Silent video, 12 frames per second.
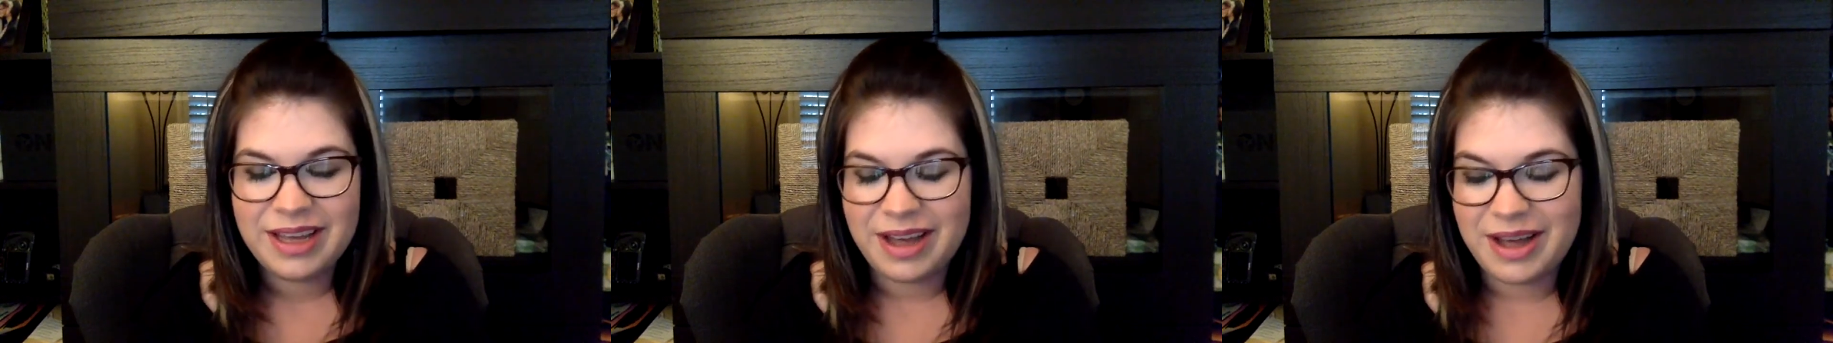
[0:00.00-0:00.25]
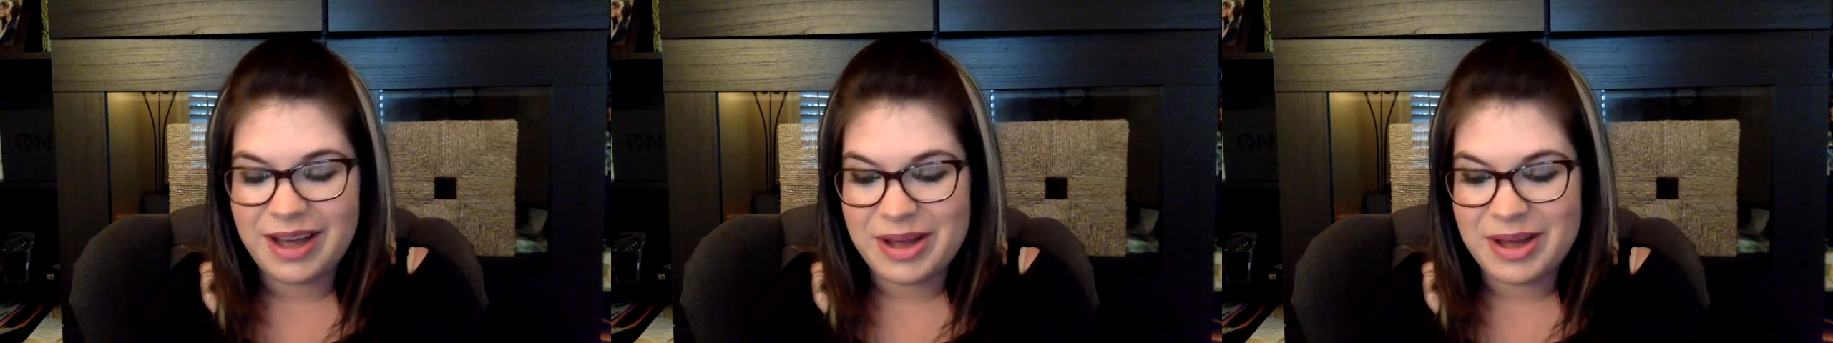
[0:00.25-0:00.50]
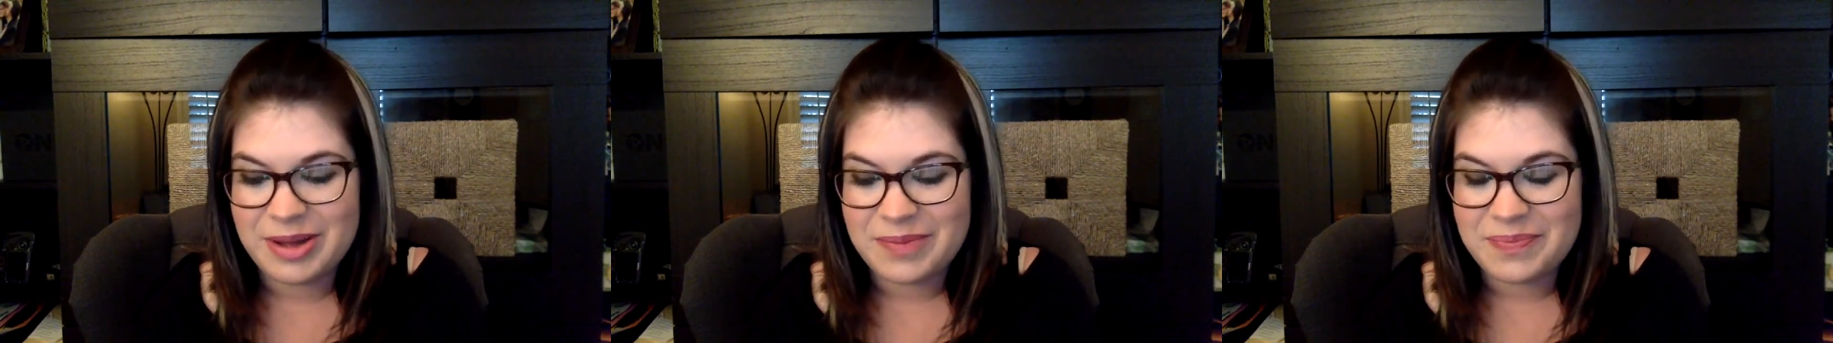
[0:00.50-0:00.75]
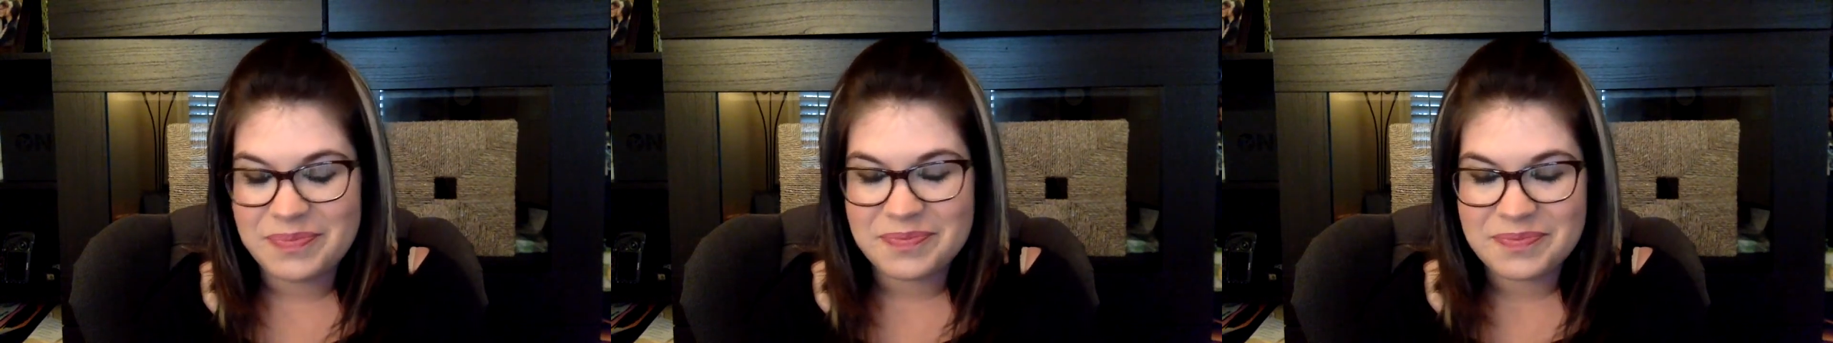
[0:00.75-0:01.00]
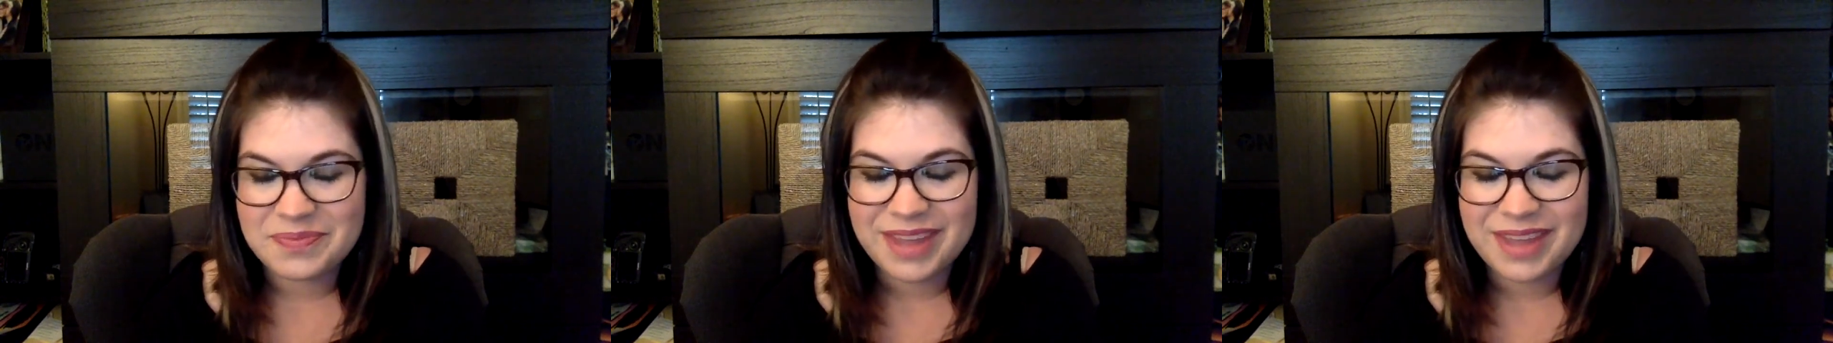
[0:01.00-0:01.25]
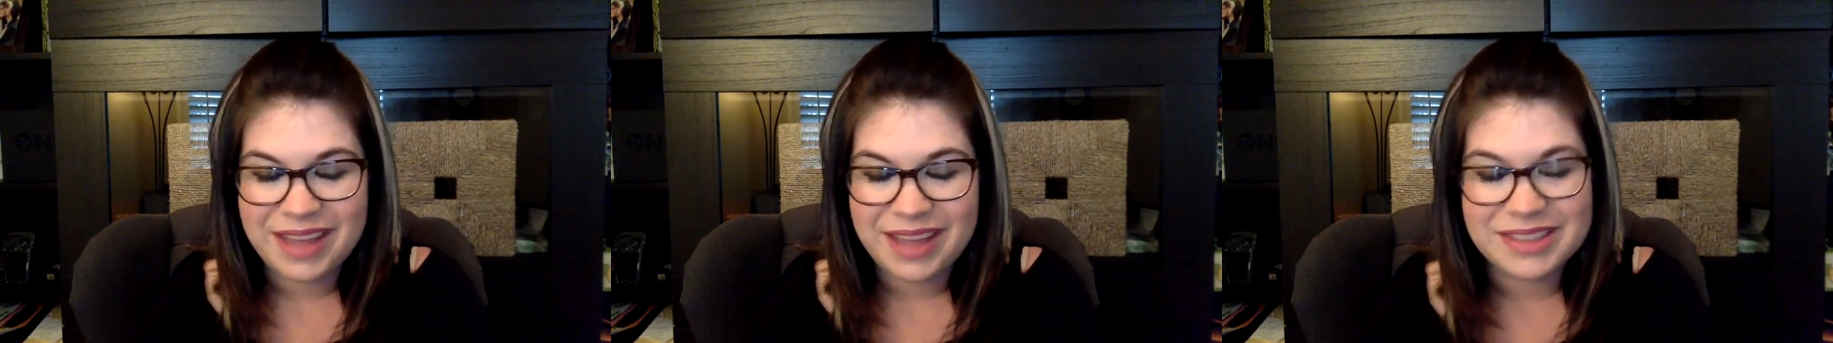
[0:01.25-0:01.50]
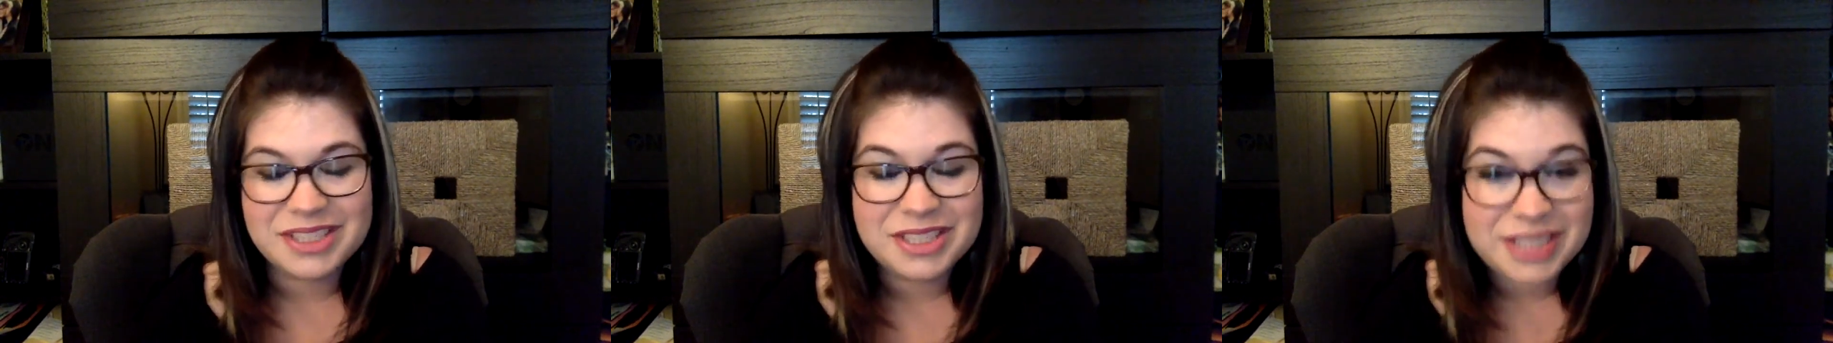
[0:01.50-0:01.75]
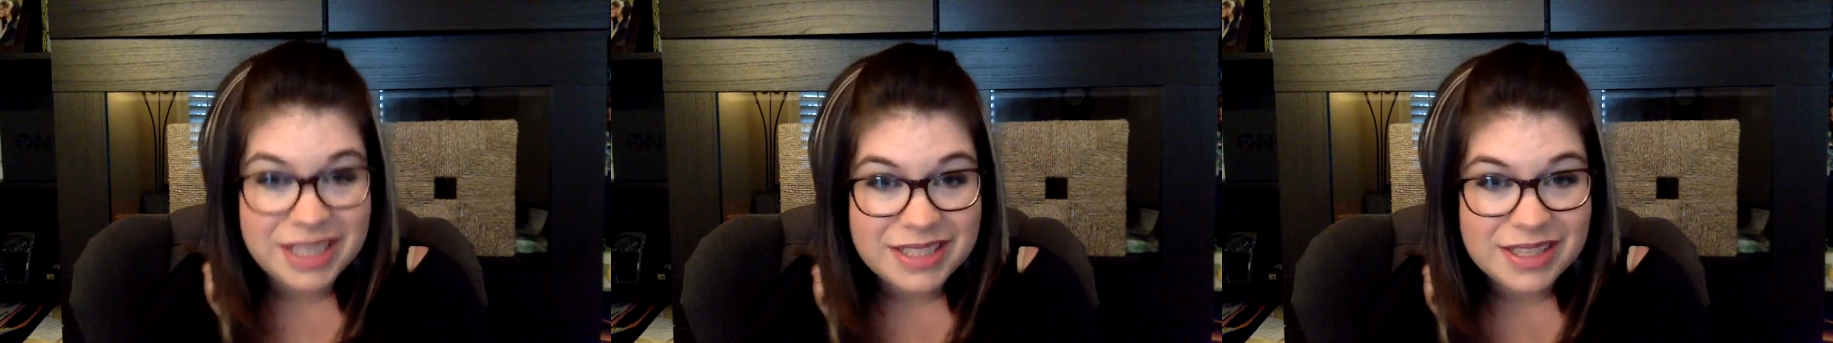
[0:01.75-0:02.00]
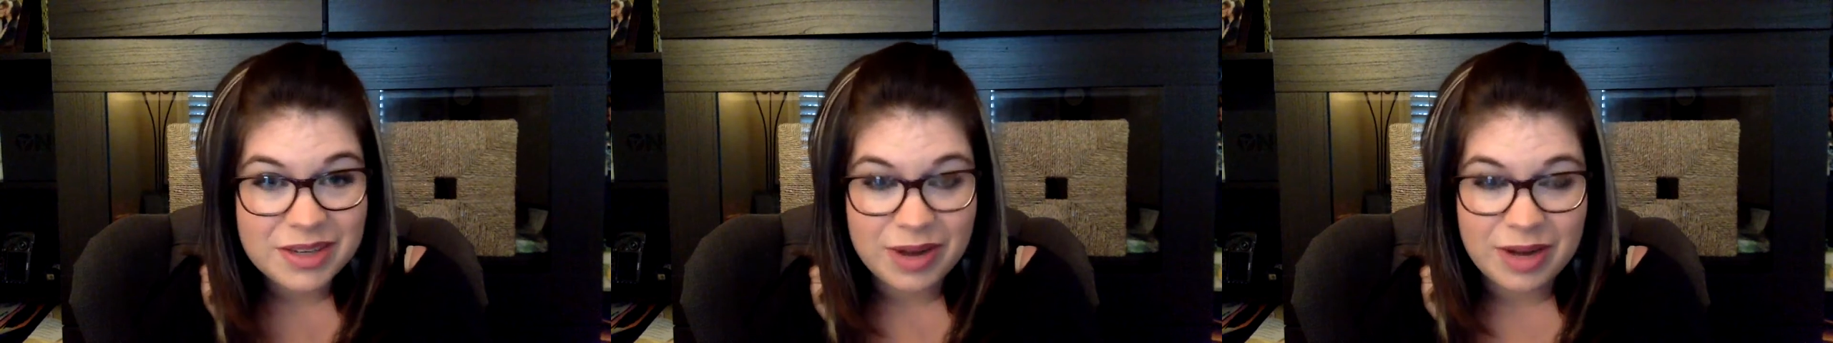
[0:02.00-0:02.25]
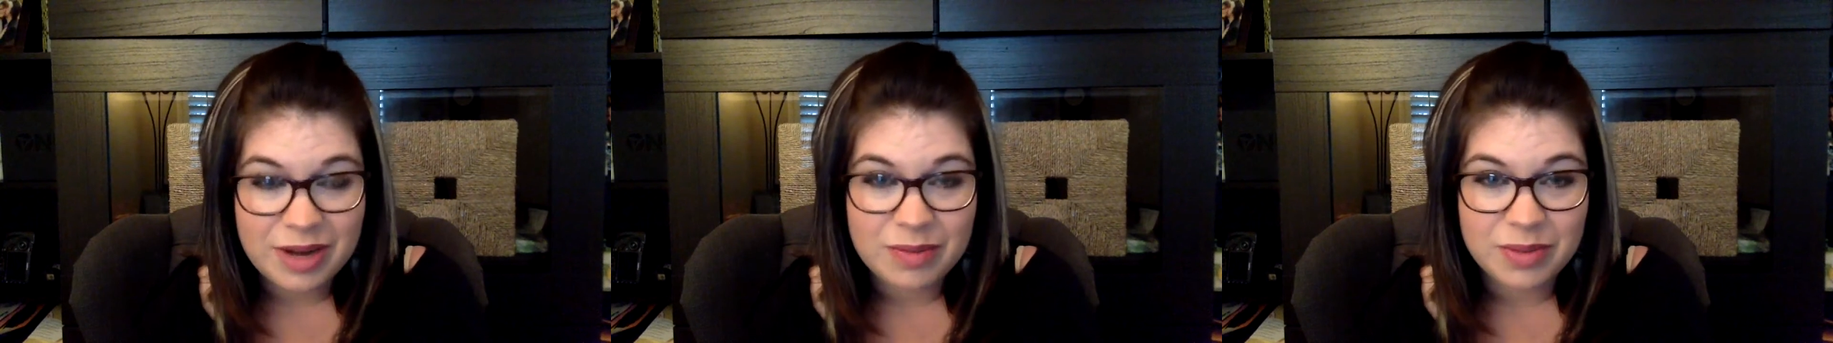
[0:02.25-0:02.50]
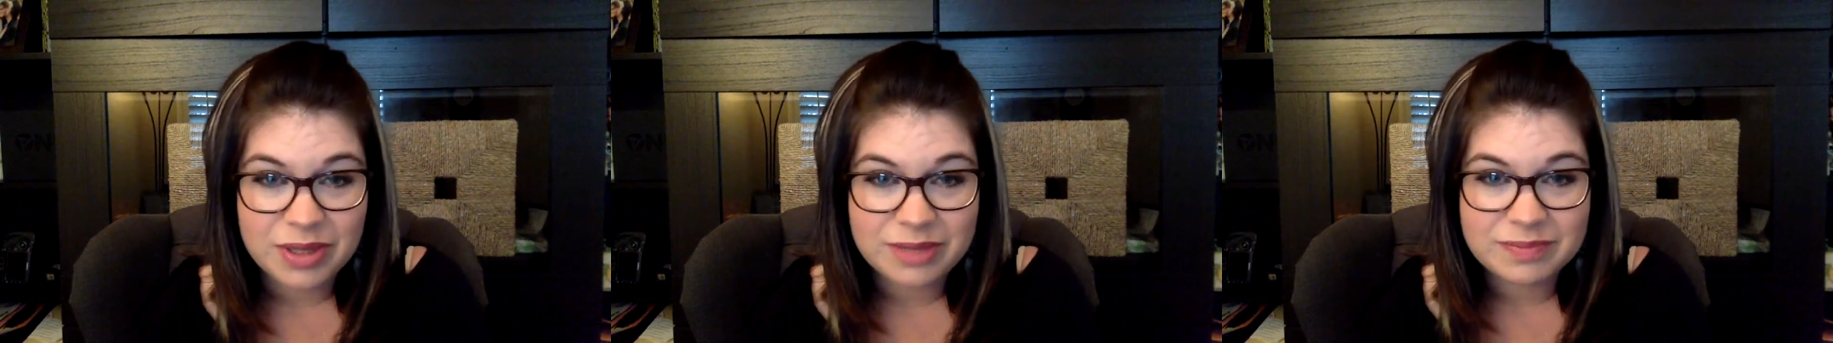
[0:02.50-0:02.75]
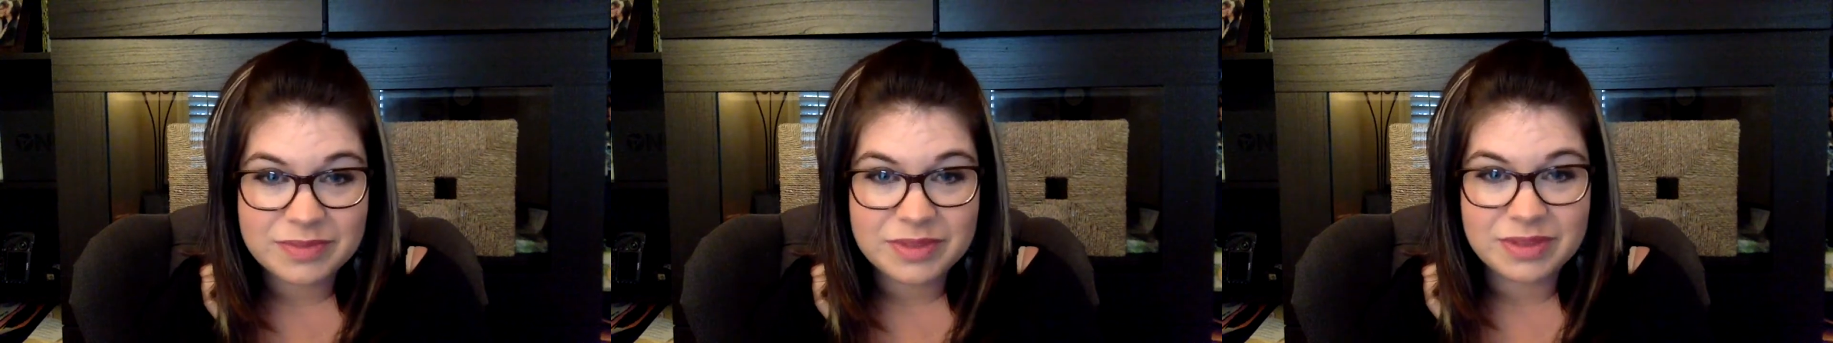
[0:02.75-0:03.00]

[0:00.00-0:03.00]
and she is incredible.